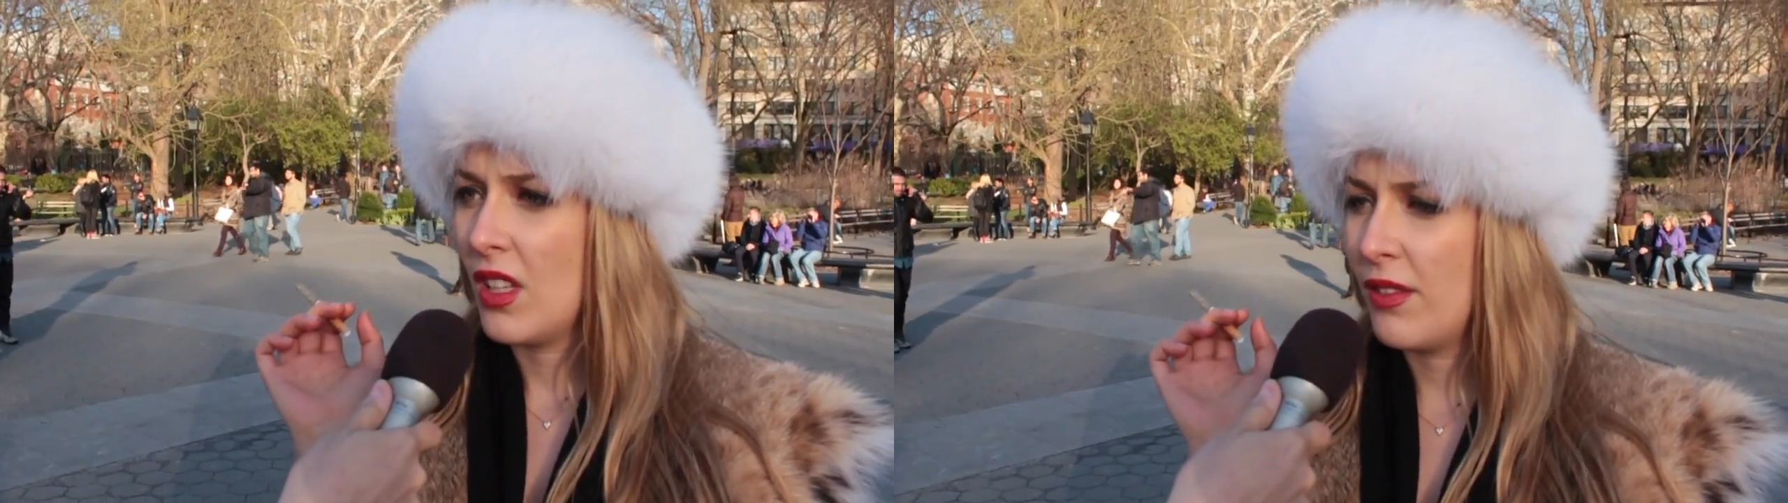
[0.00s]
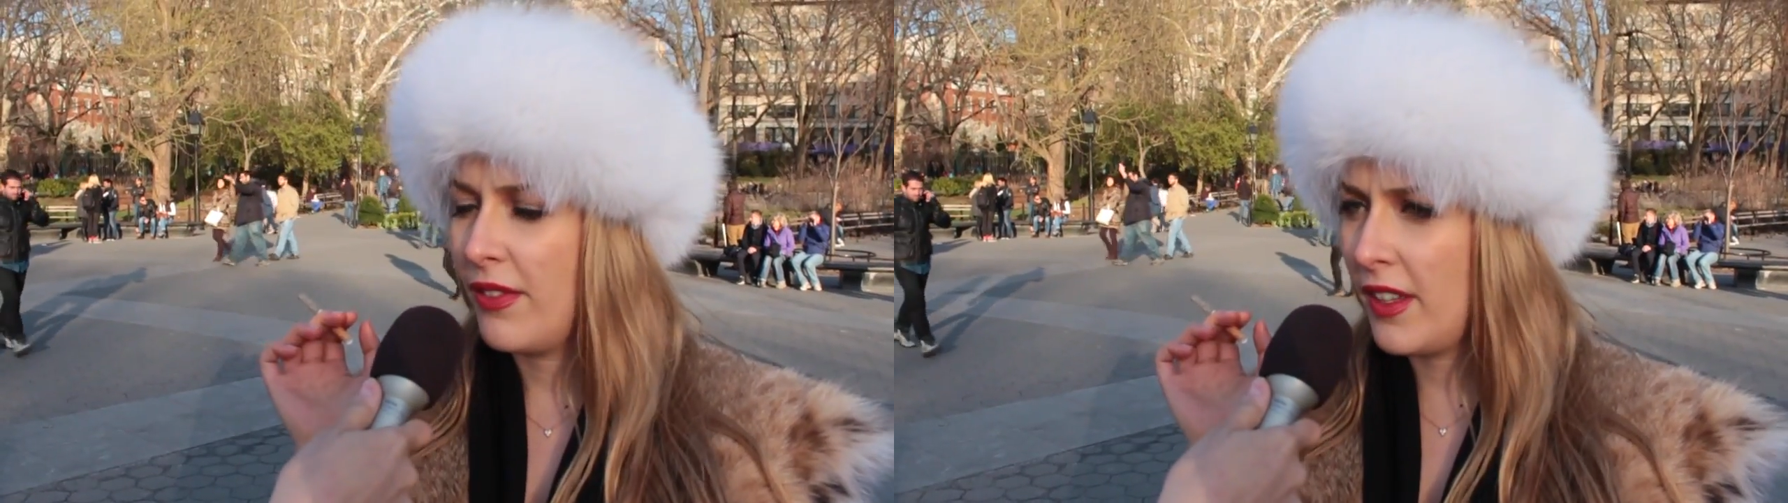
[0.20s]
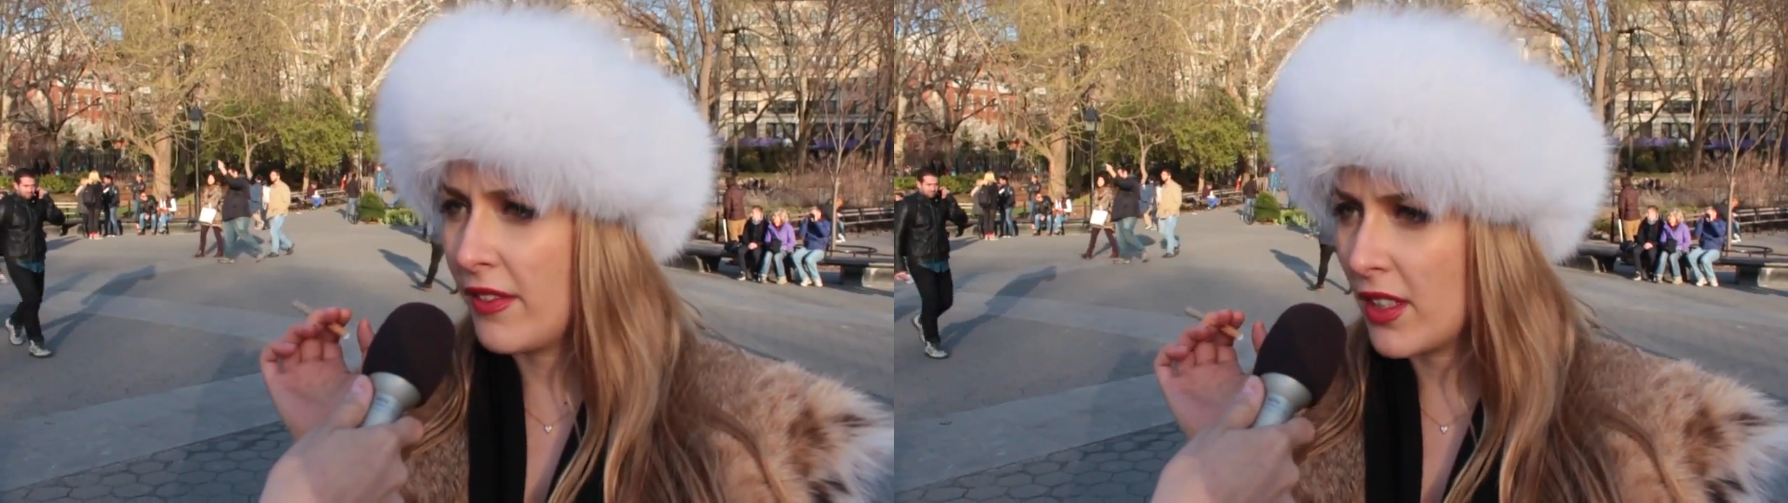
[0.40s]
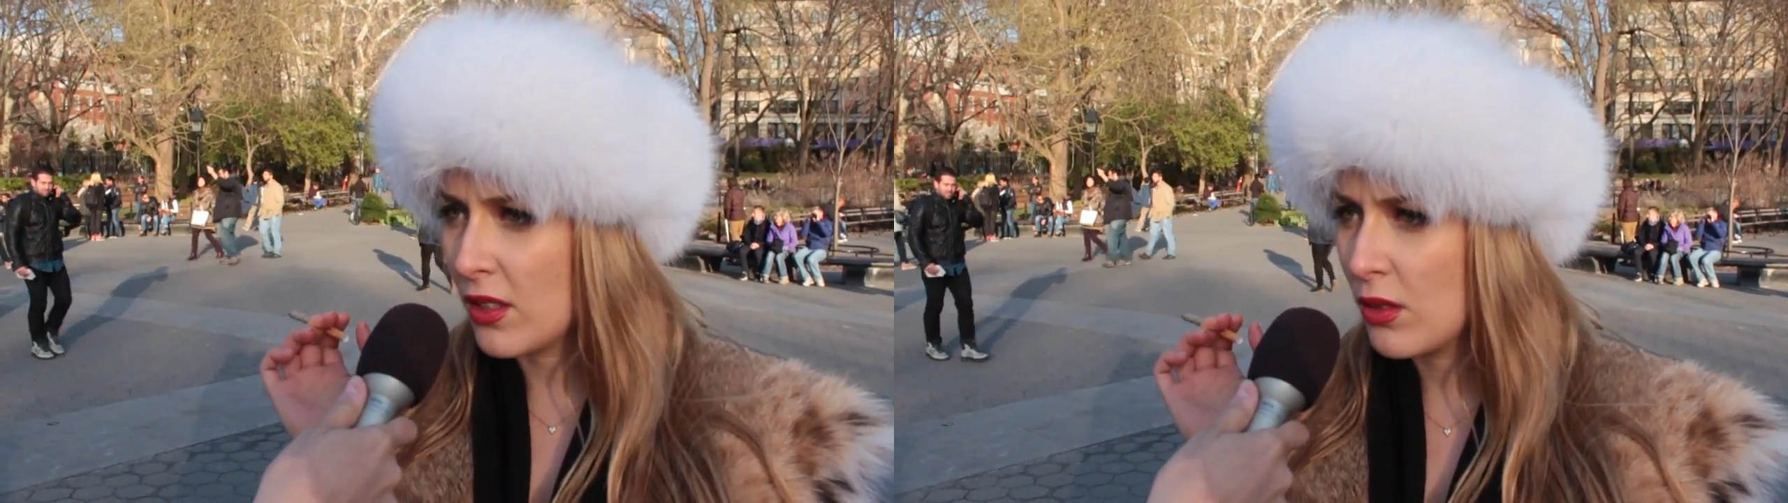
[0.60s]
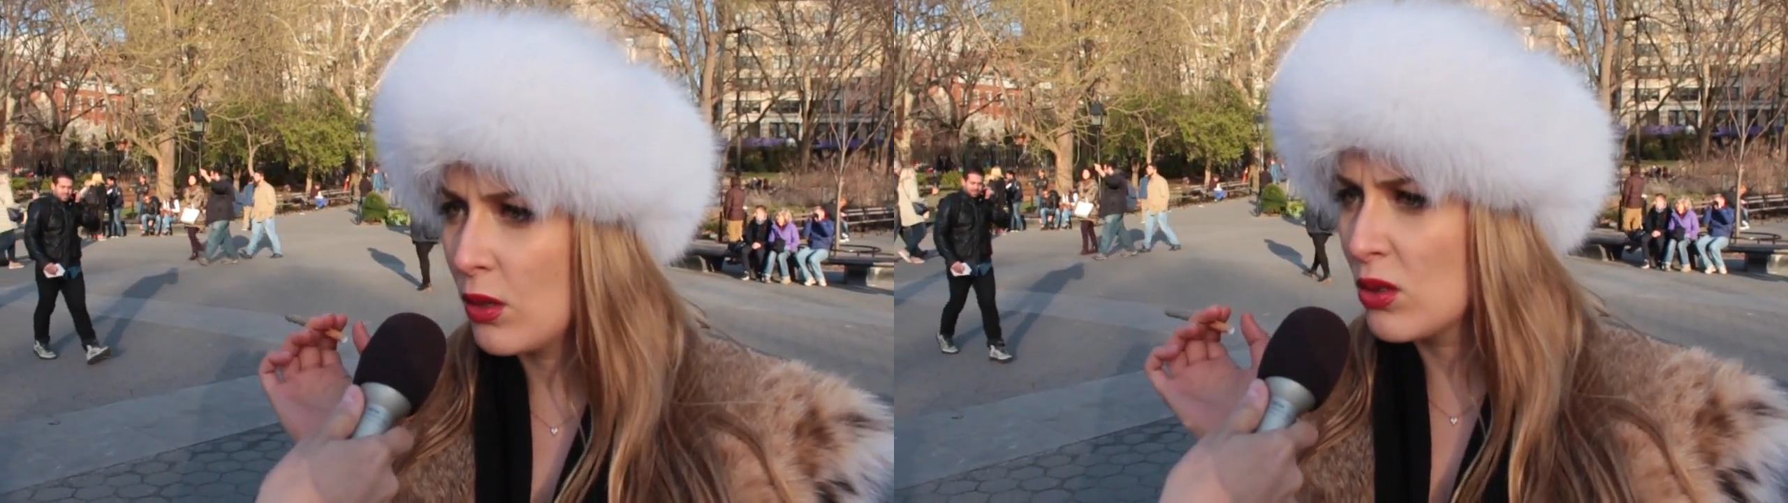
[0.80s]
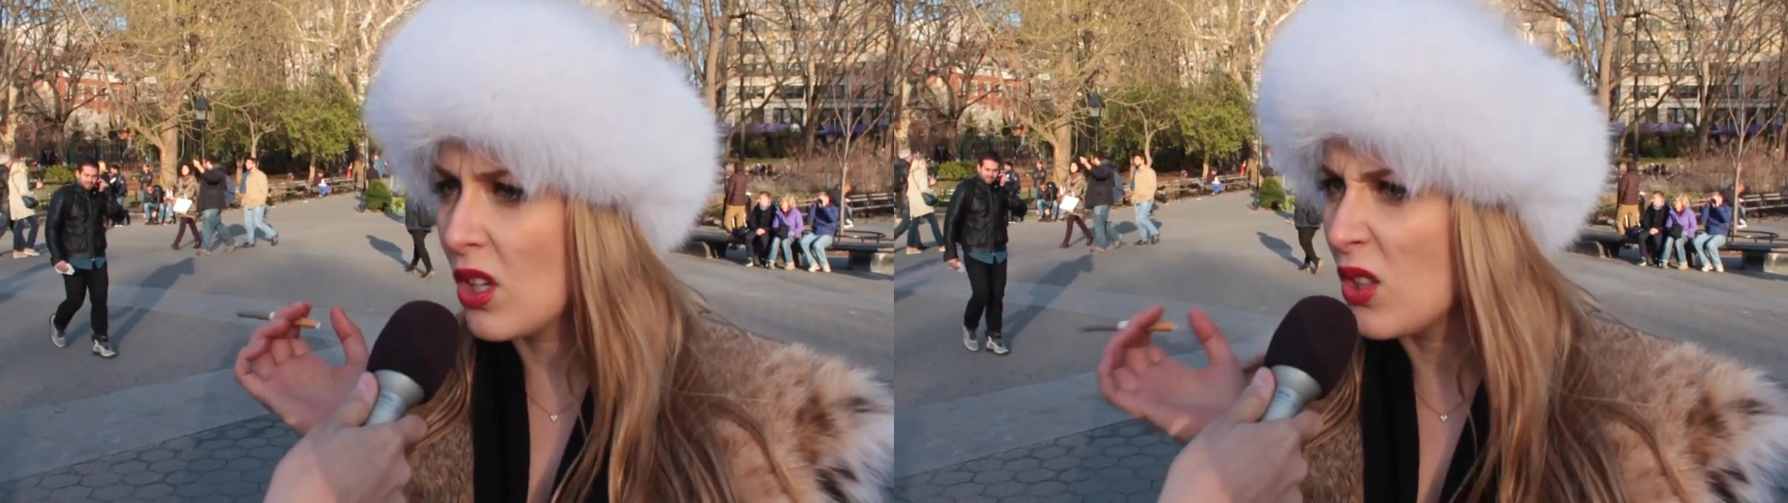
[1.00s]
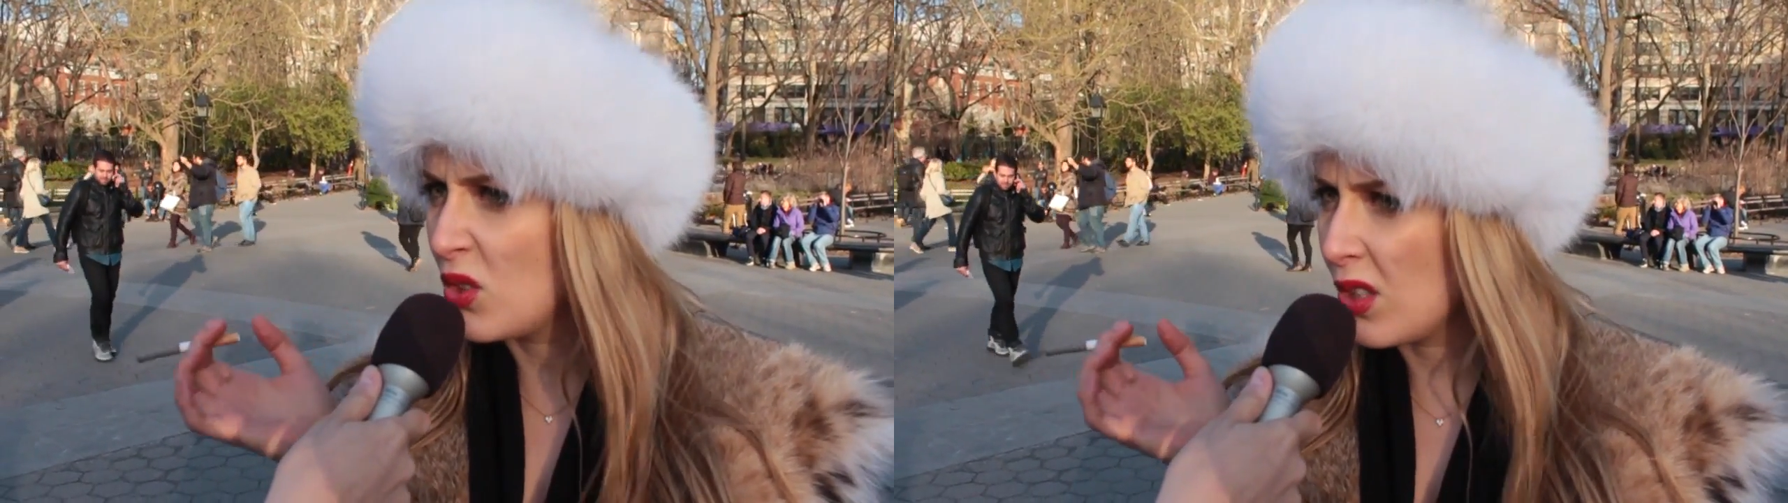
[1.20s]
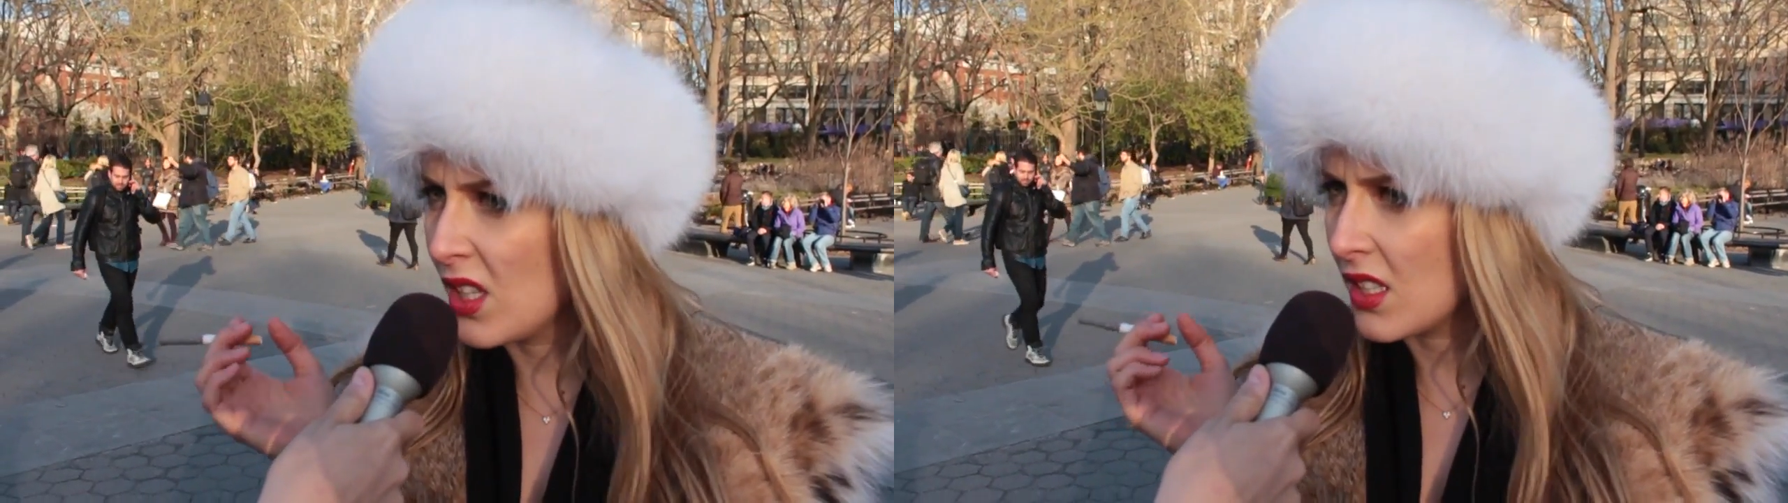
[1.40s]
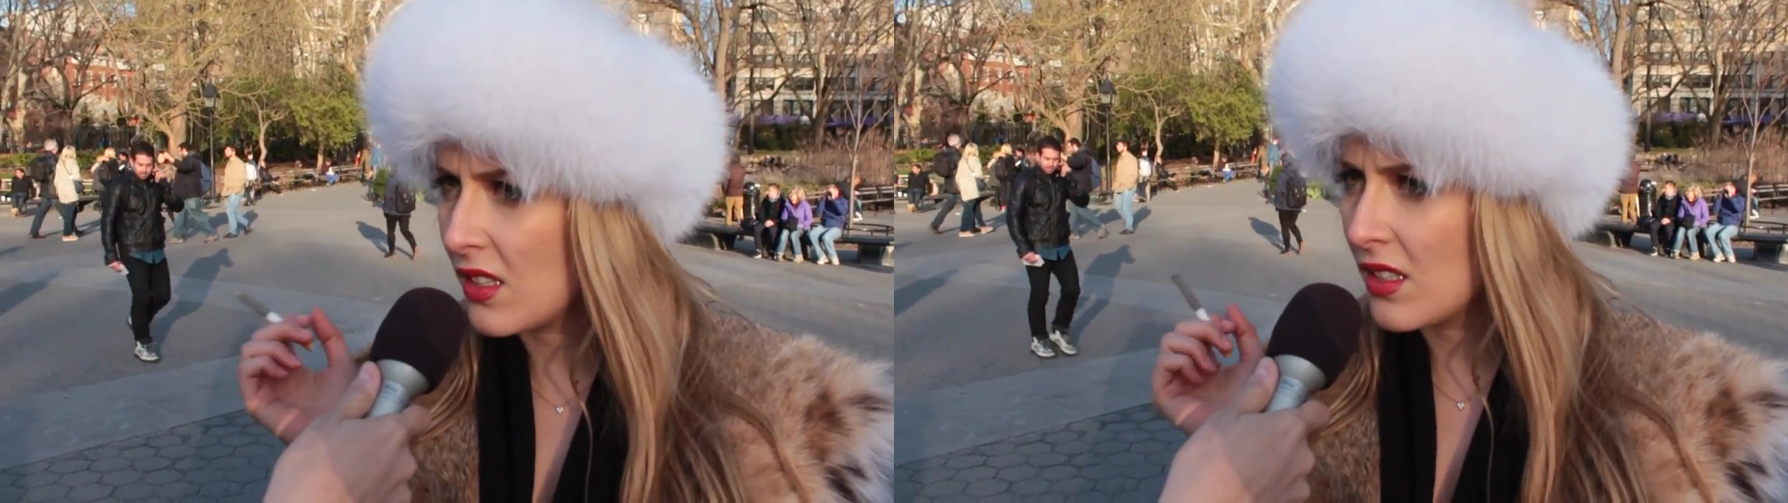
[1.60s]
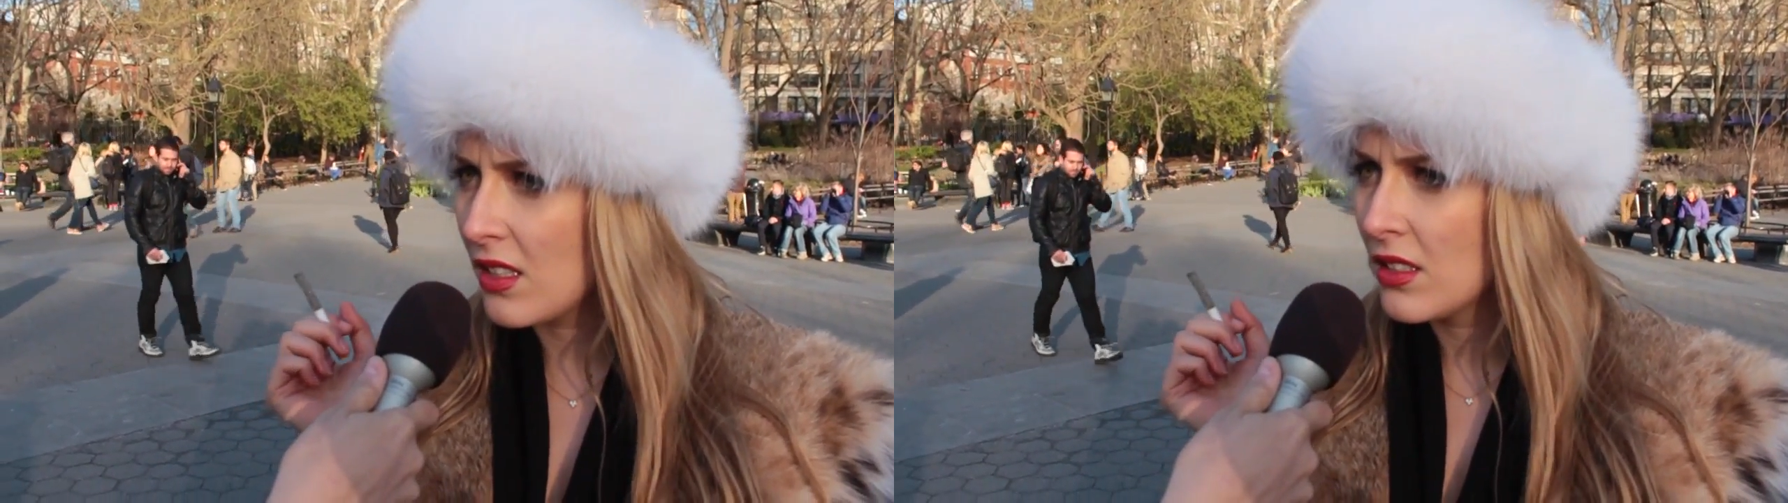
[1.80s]
Fever? Who told you
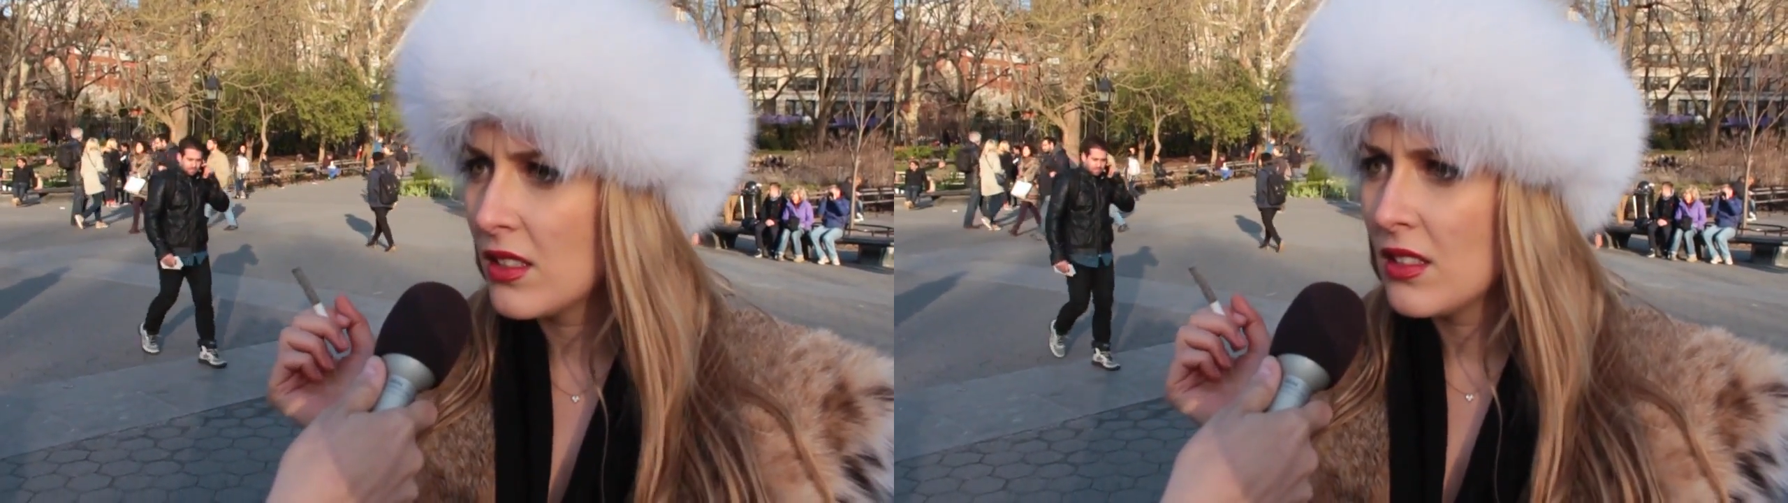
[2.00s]
this?